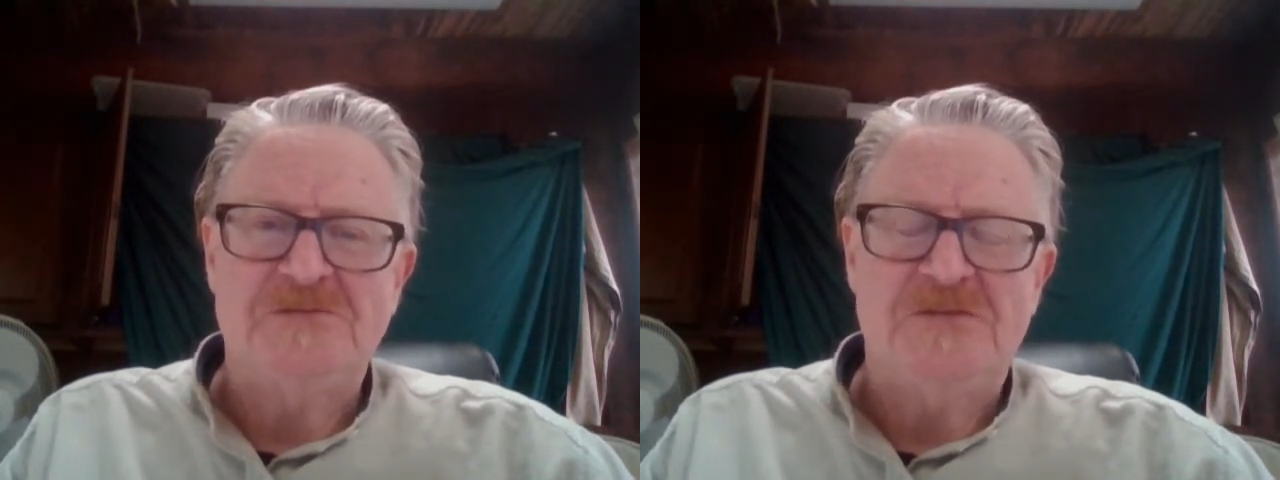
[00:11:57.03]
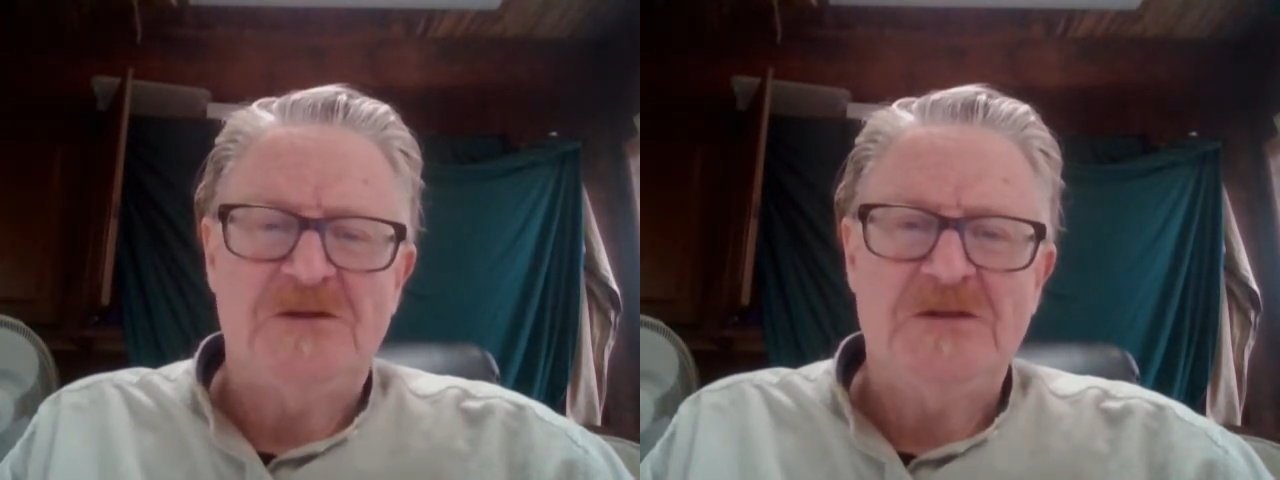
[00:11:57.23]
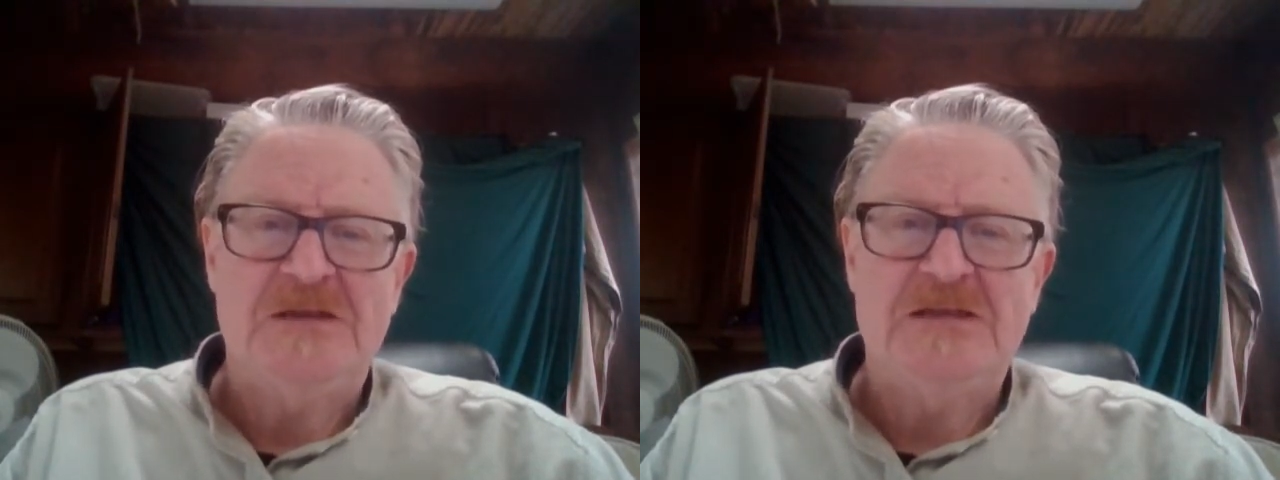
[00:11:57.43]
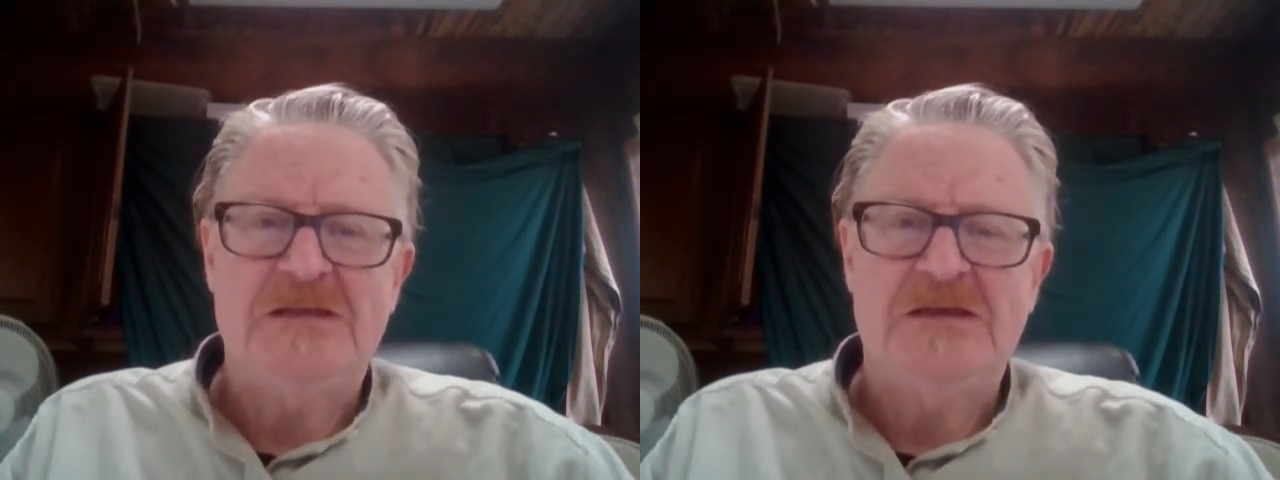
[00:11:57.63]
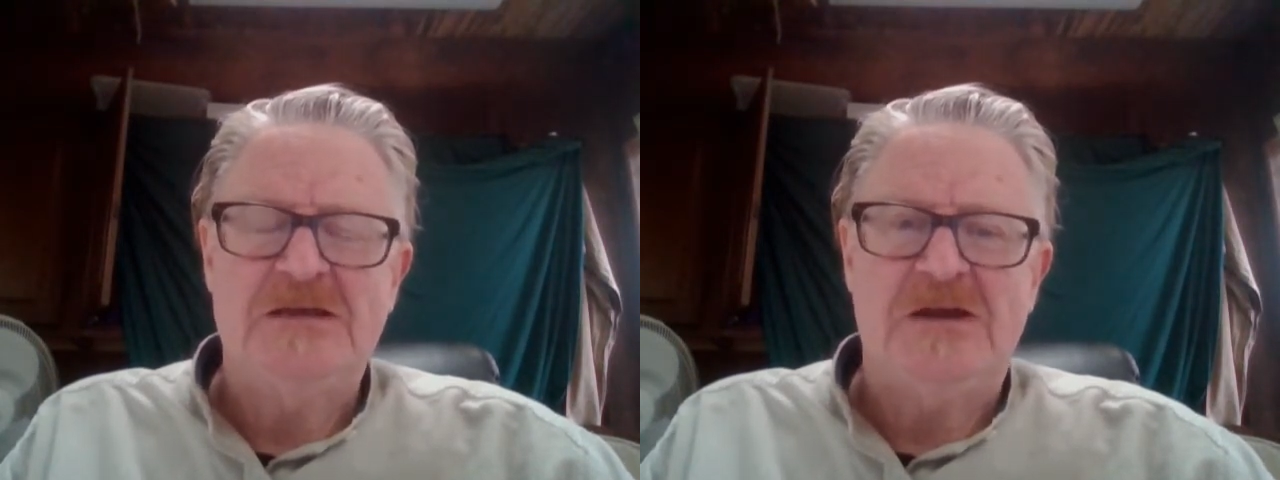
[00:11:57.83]
They're
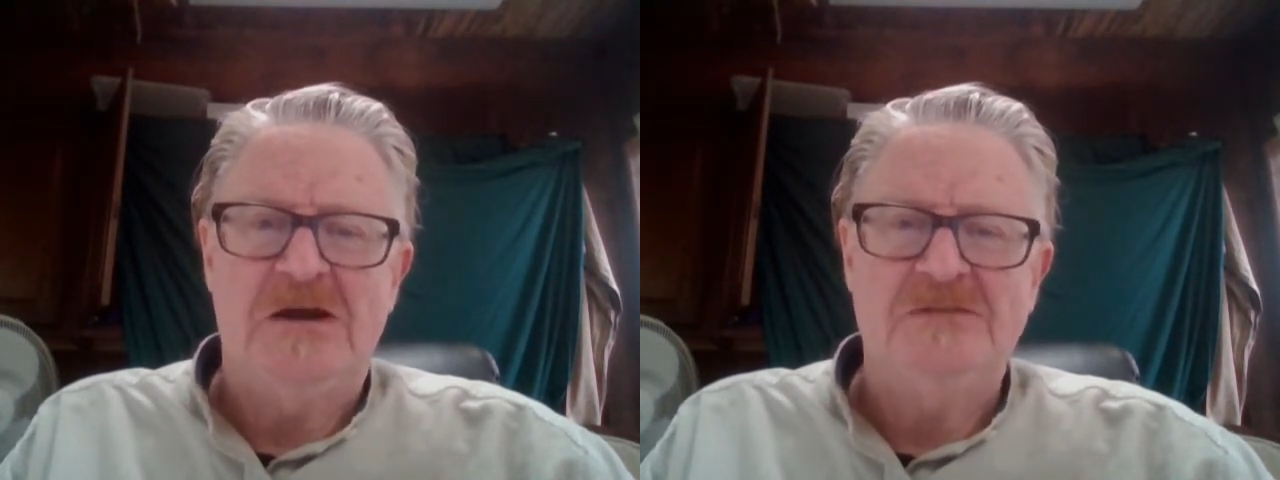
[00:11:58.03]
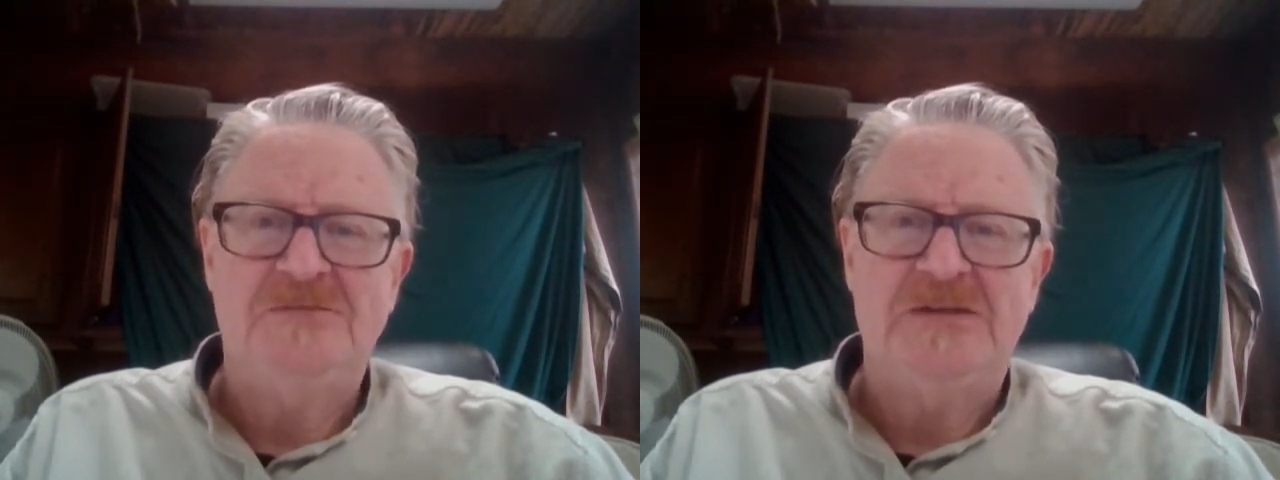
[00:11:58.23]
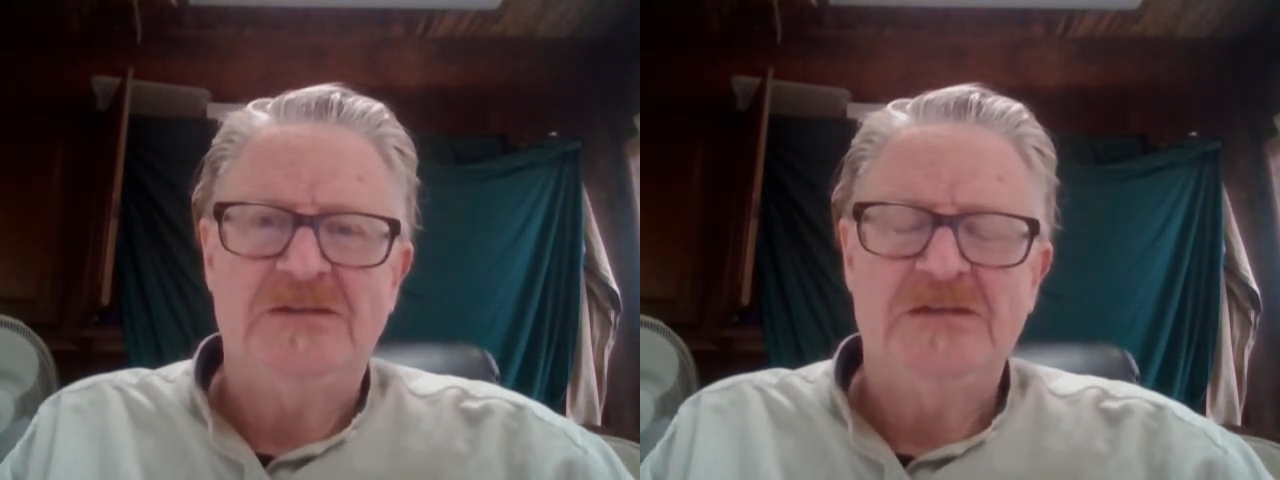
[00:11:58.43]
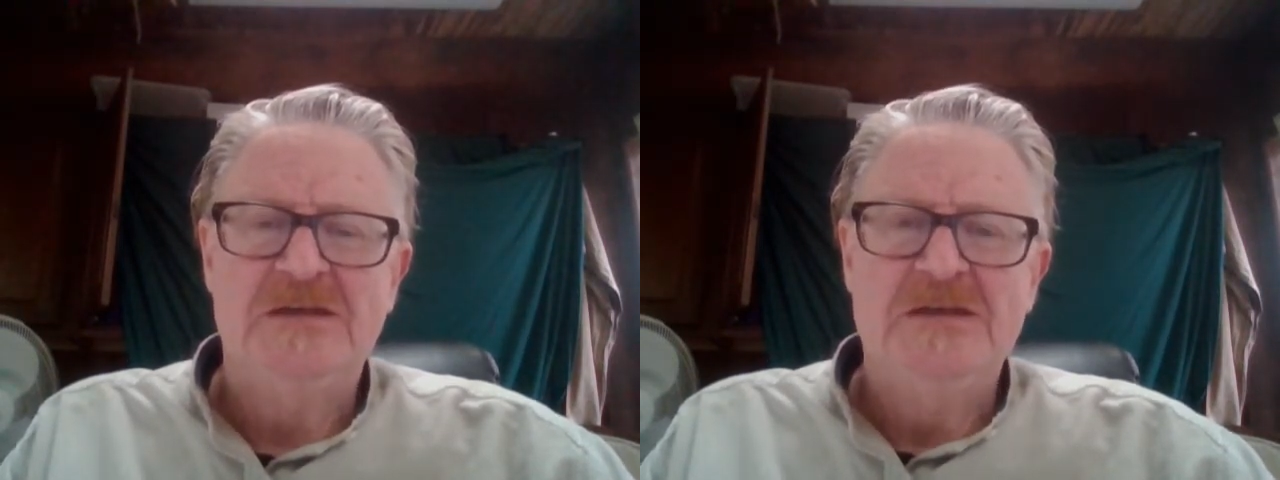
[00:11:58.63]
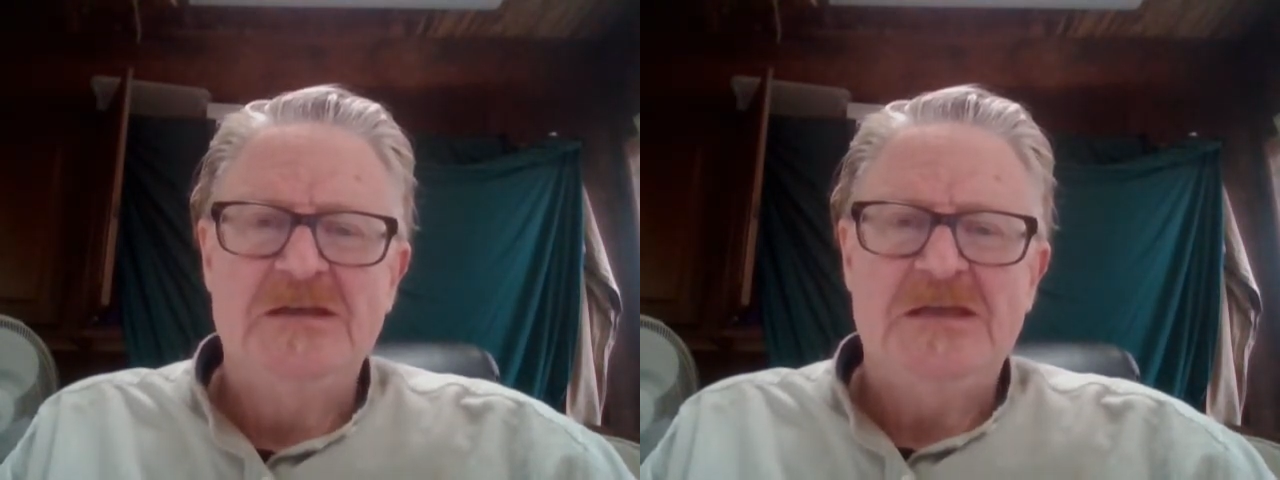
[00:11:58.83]
very confident
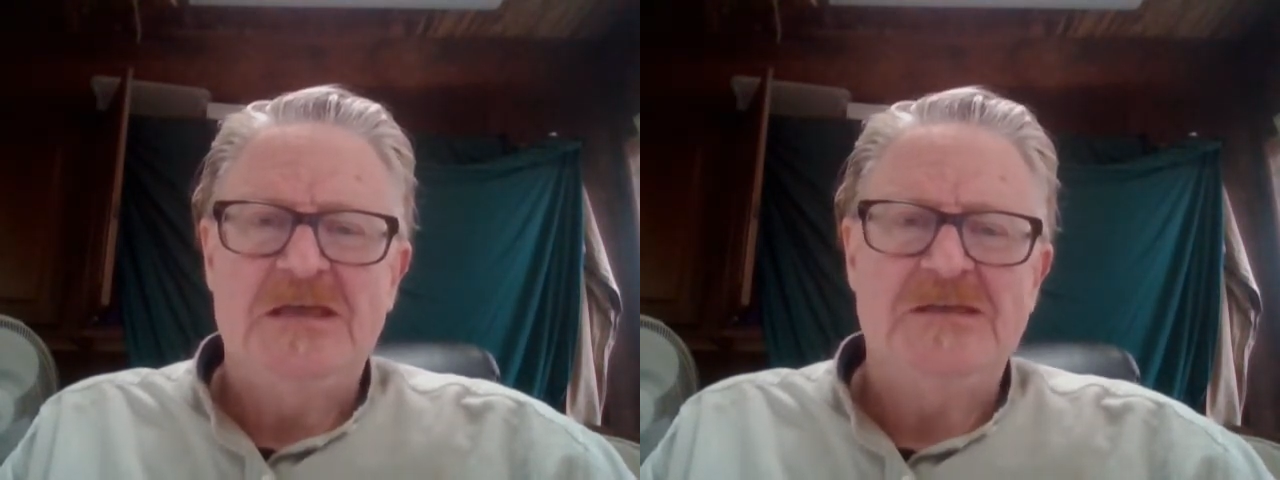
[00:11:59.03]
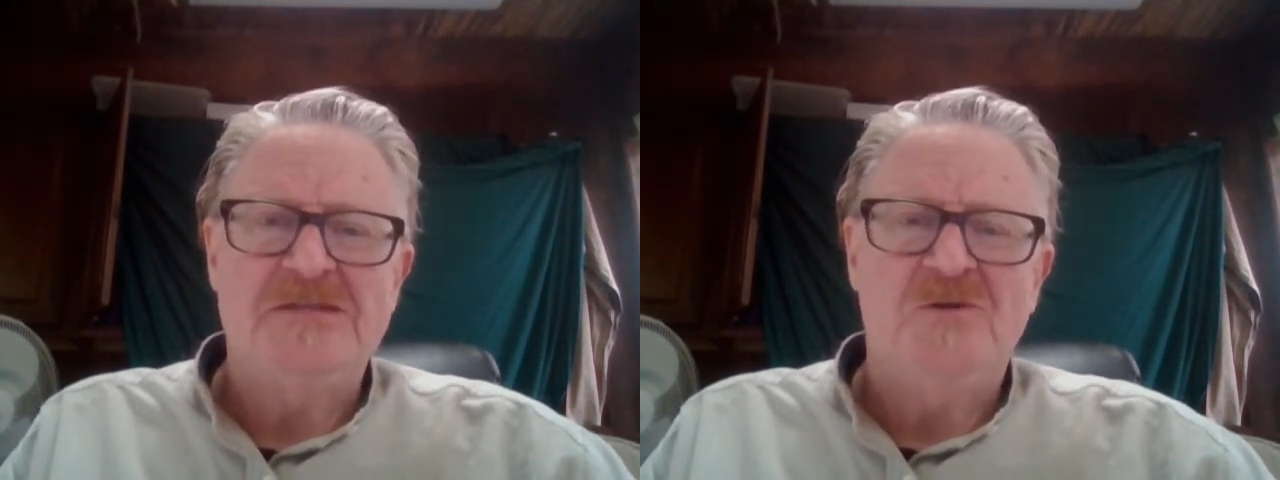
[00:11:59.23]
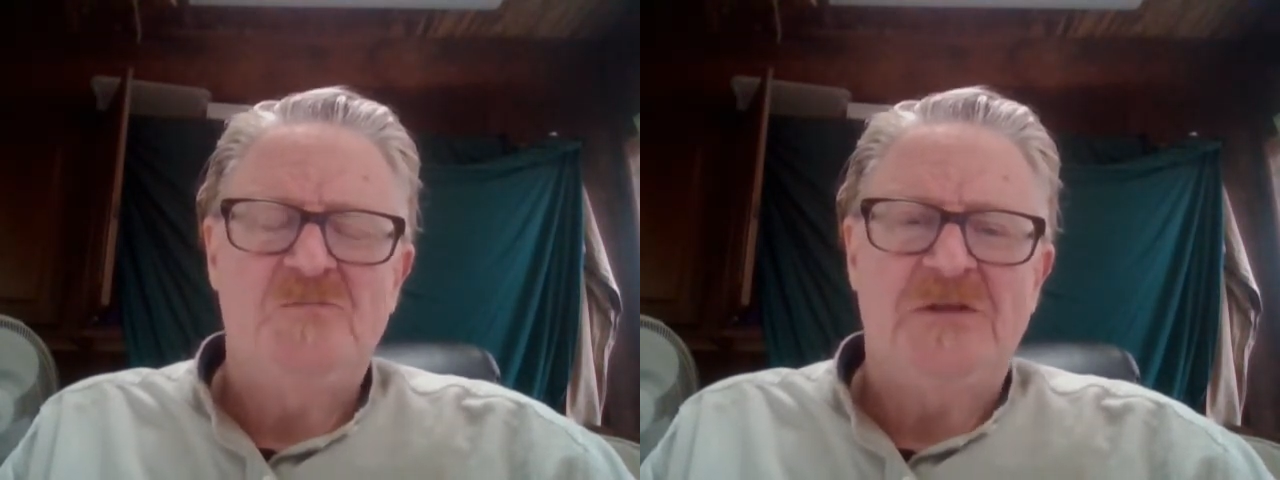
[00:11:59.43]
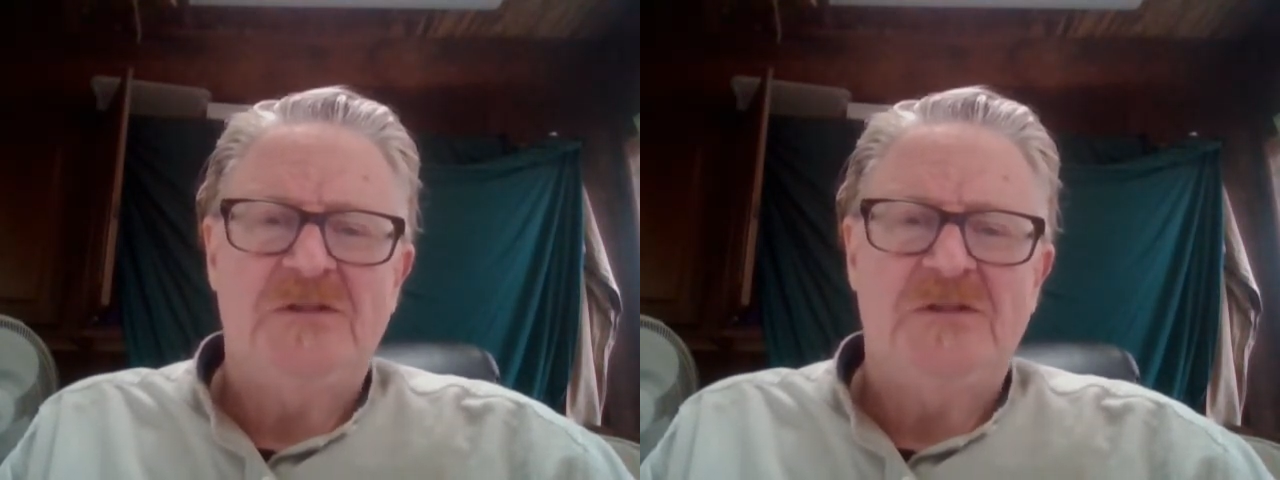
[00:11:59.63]
in their